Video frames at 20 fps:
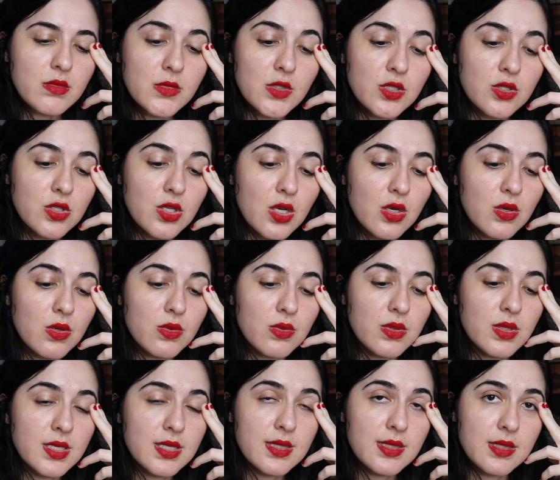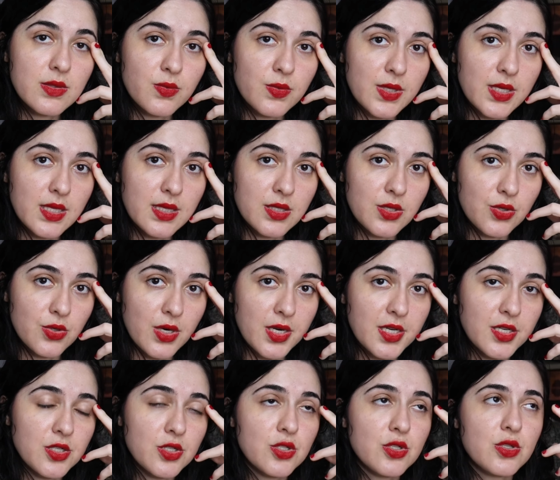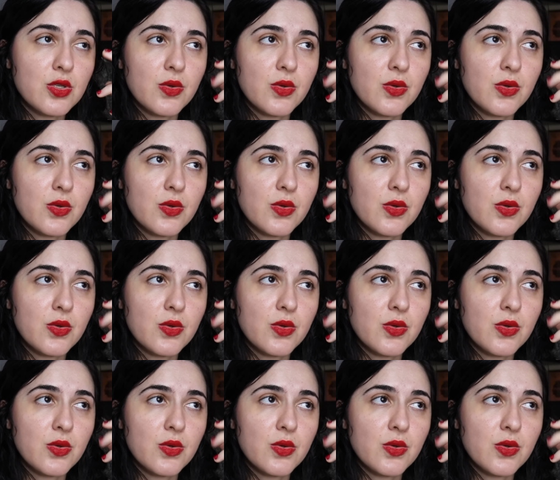So this is really strange.